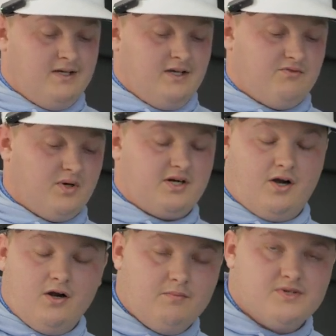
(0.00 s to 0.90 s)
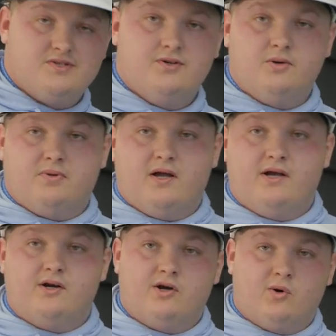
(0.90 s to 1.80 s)
for a current Mizuno
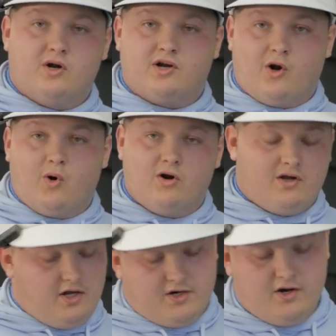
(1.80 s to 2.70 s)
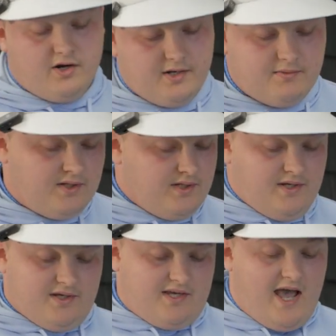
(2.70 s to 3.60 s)
player or a current
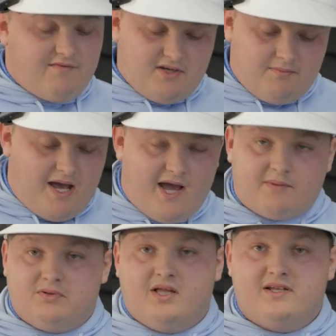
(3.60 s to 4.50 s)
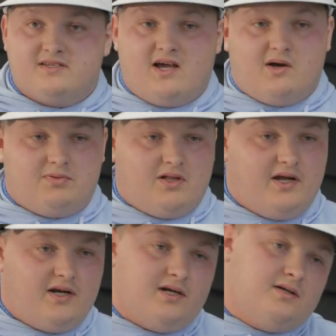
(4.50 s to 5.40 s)
cavity back blade style
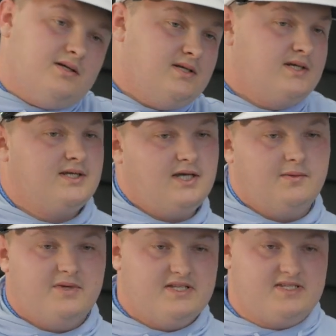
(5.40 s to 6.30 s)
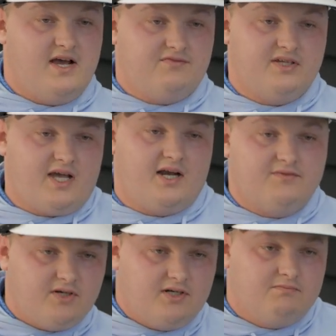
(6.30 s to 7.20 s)
player, it's definitely kind
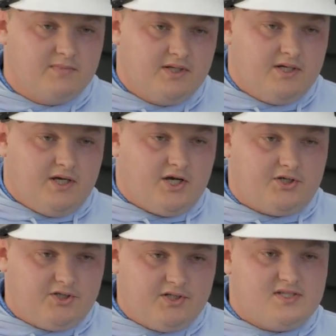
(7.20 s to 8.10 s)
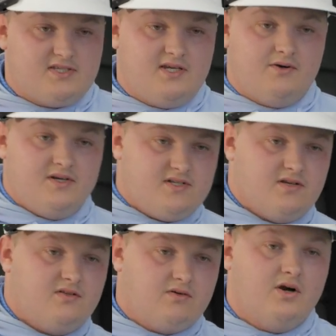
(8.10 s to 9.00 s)
of a good series
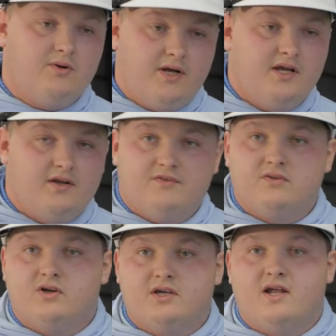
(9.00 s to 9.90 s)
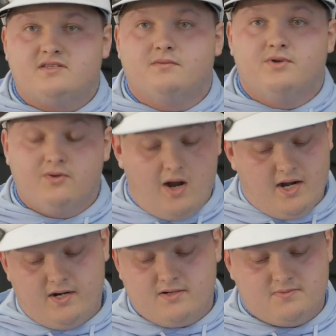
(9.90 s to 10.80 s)
to throw in if you're looking at some new
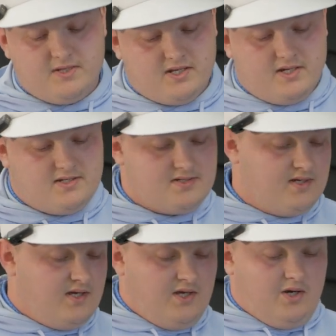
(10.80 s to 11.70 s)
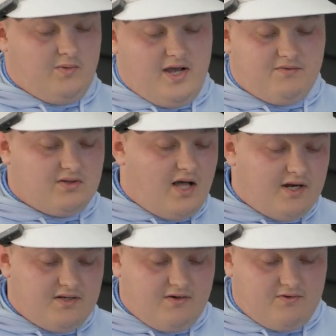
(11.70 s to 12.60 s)
irons, because we have a
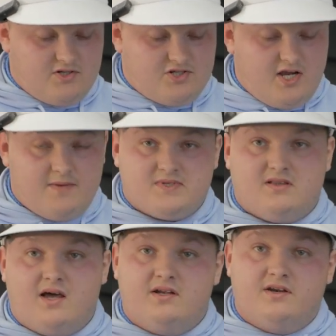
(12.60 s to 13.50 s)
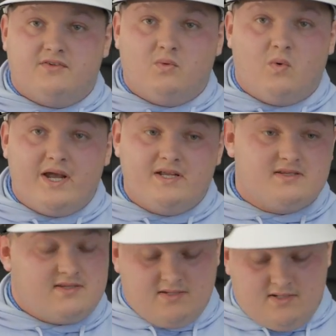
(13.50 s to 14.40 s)
lot of different shapes, a lot of different
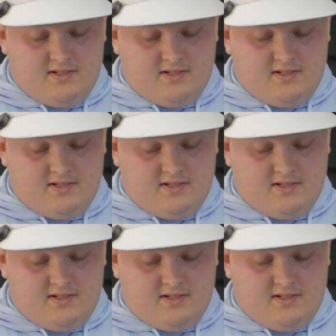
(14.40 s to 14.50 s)
weights.